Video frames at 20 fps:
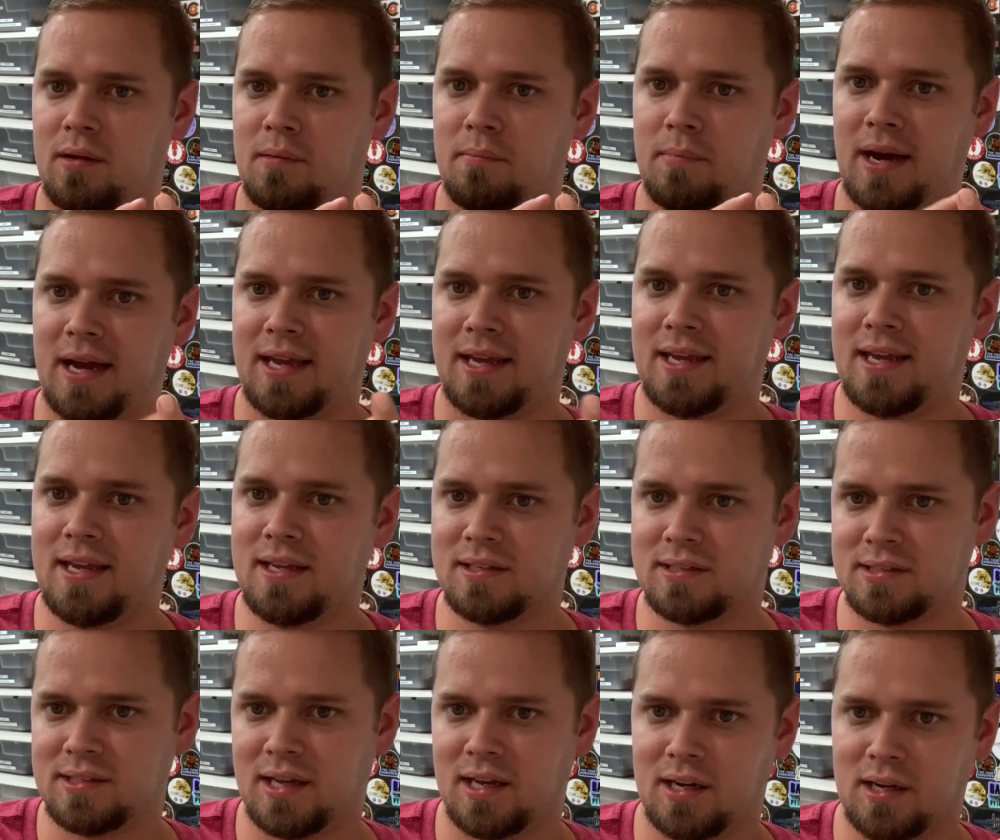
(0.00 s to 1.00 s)
my heat
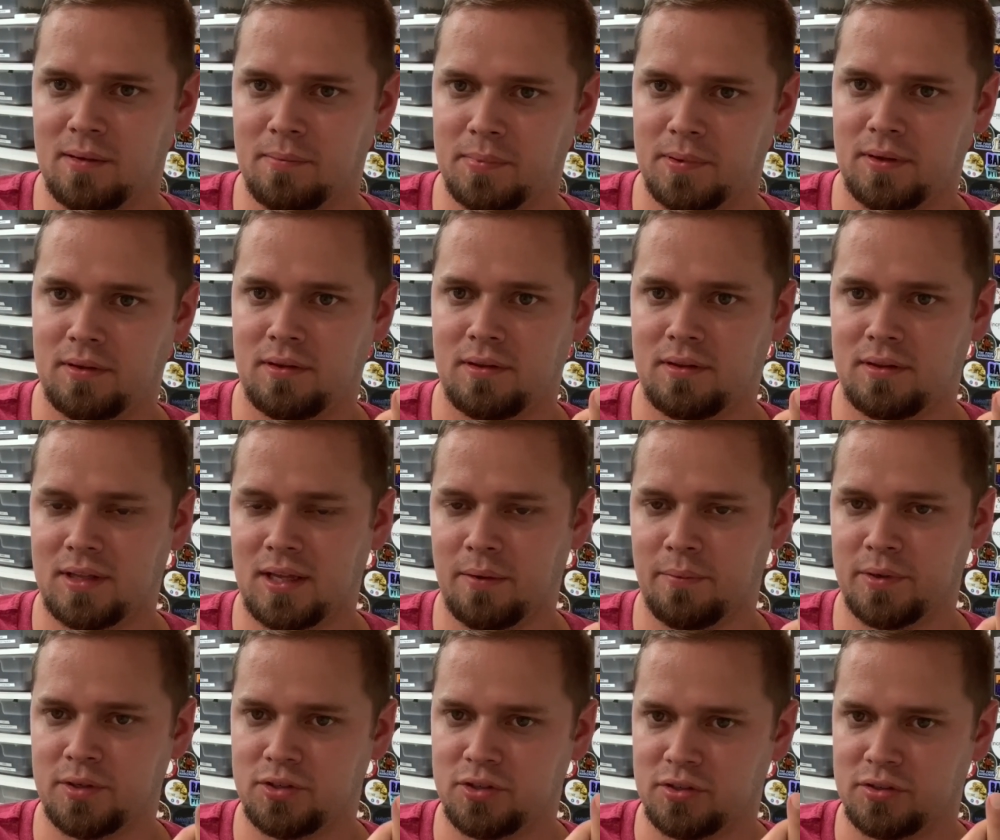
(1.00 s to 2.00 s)
setup that
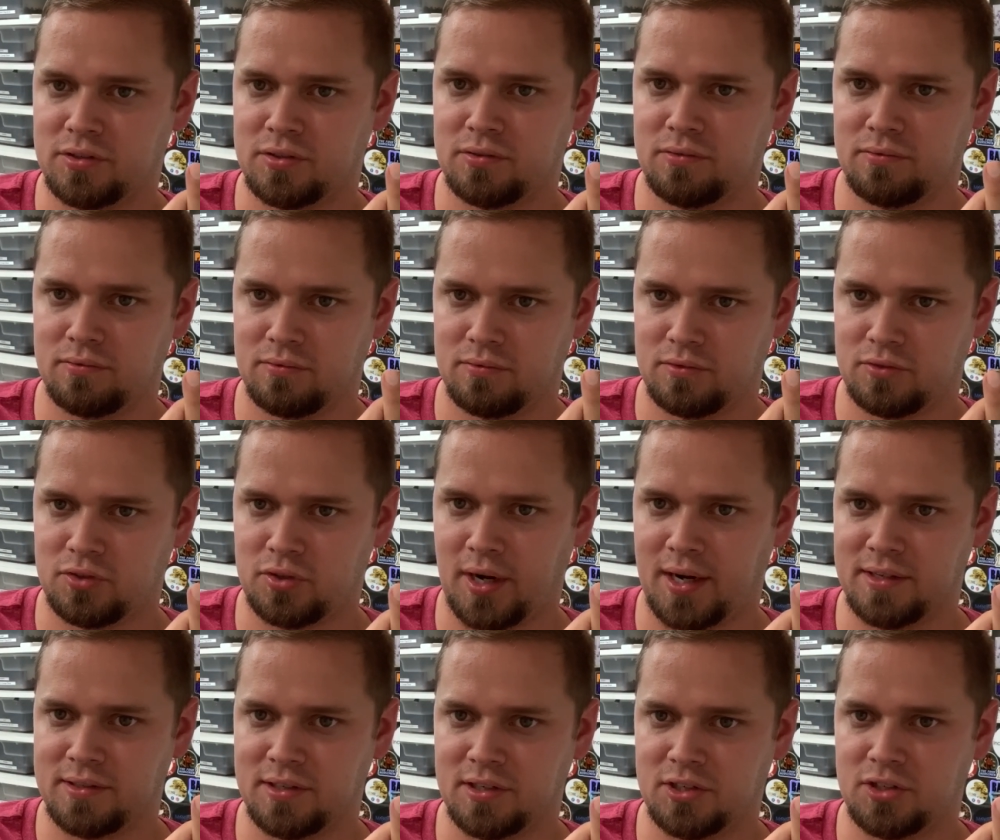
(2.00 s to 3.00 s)
we just
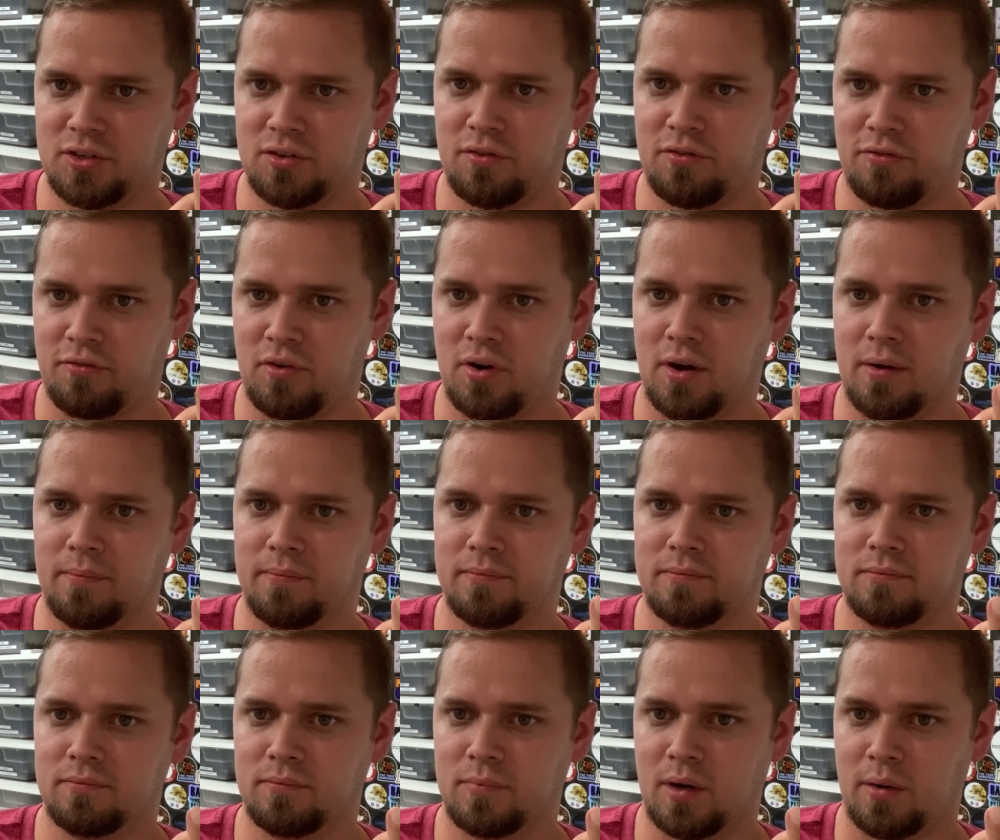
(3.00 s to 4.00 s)
transitioned from,
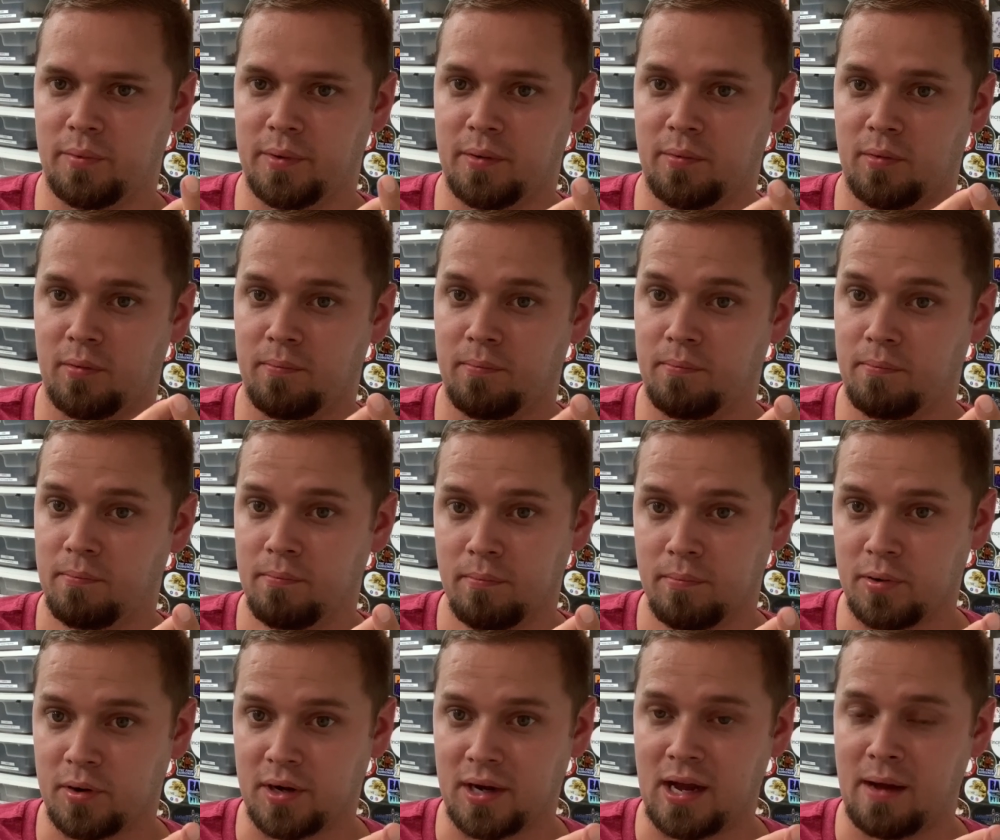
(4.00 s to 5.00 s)
where we were
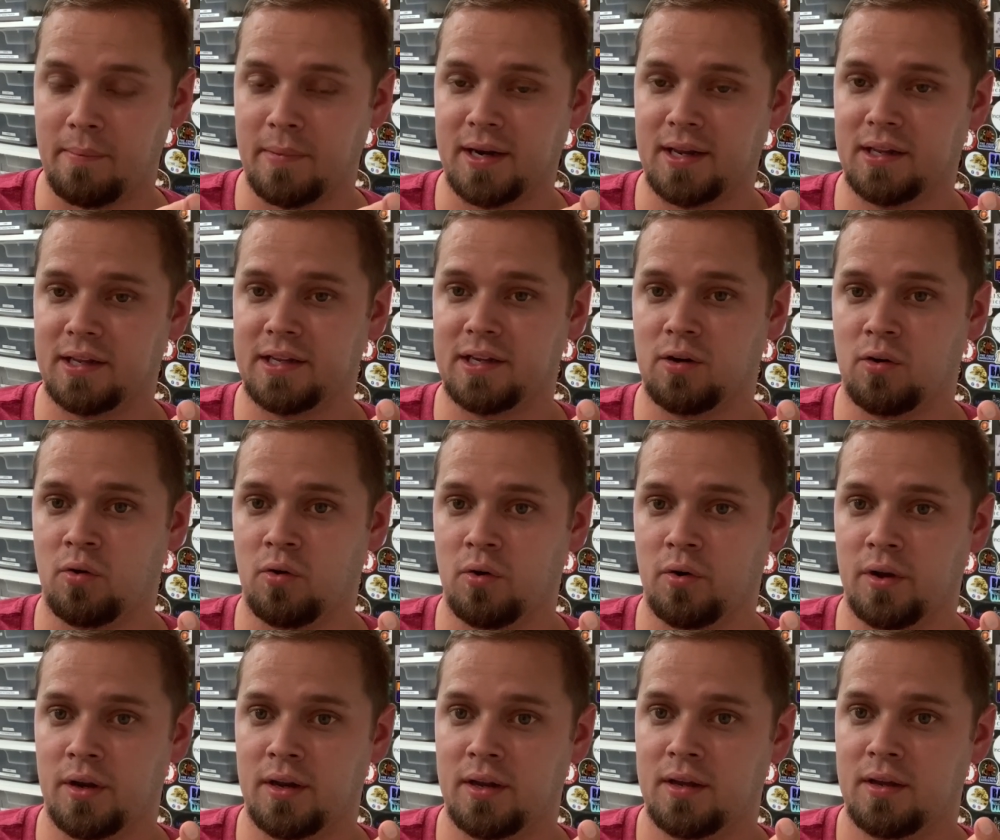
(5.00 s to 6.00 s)
predominantly
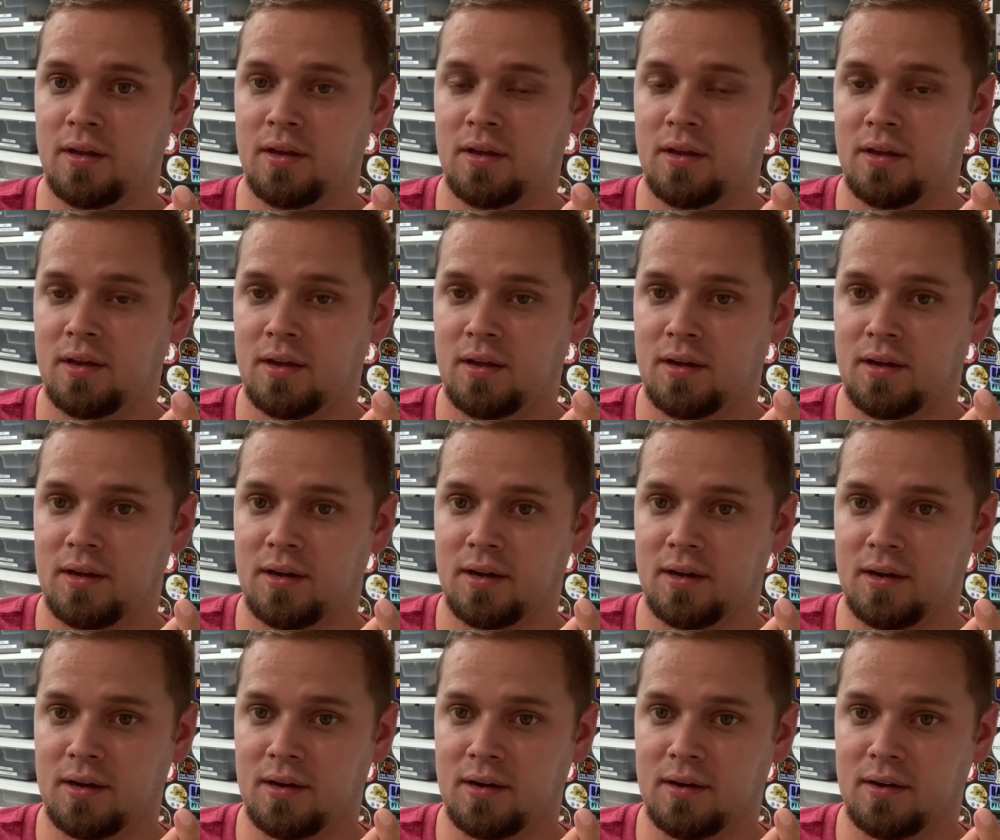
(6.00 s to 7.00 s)
on
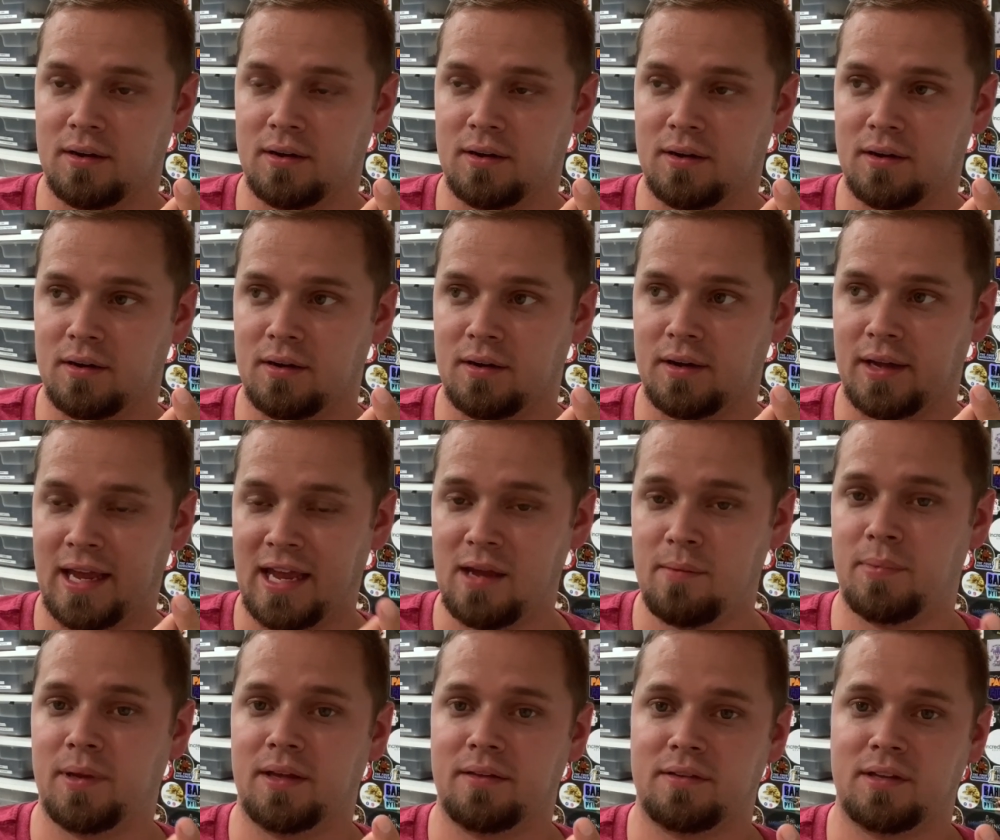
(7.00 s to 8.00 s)
uh,
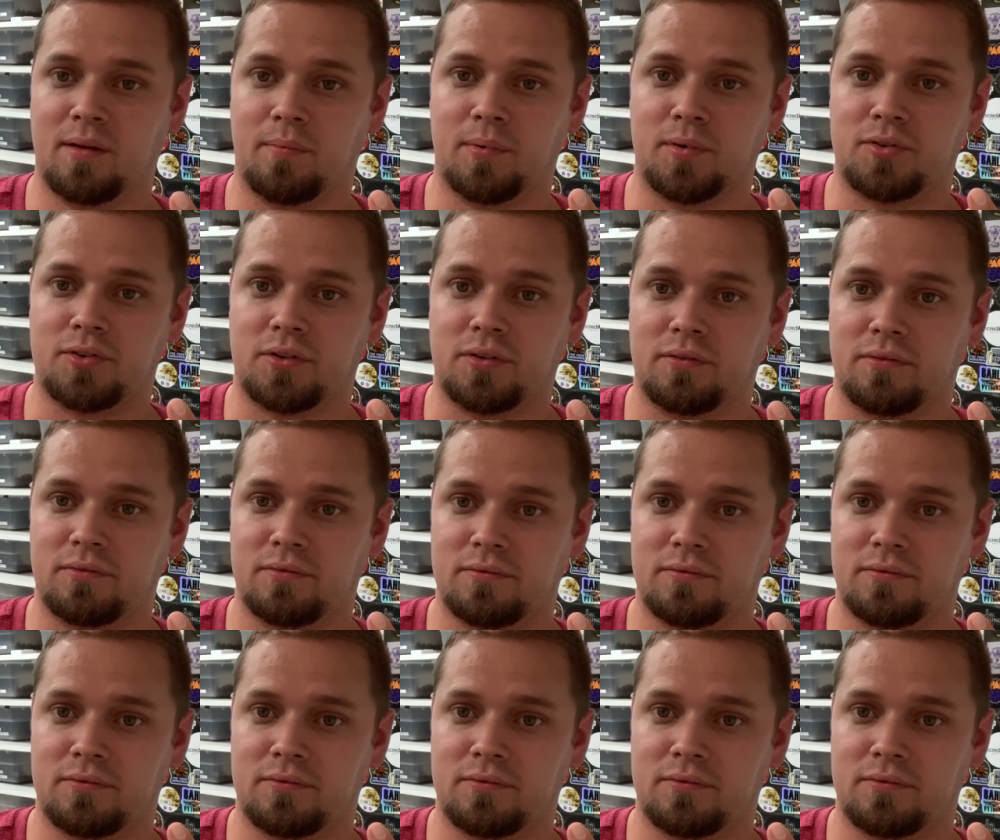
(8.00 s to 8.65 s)
ambient temperature.